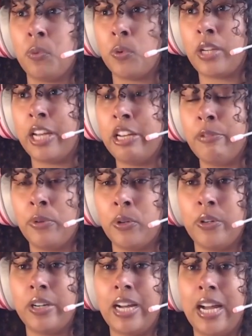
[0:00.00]
walk
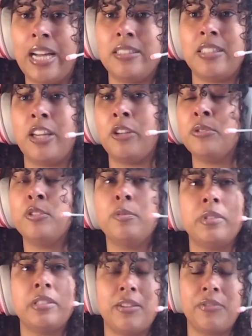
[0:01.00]
anymore. I had to get
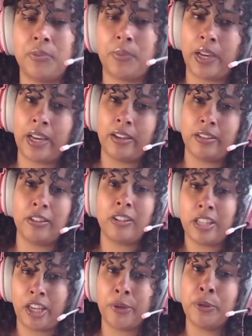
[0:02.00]
Ubers everywhere. You're going
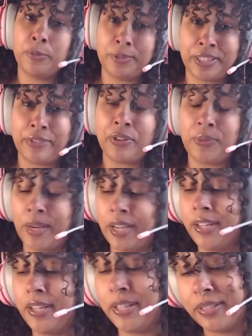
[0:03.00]
to get Ubers
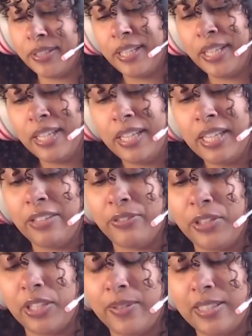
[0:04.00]
everywhere if you go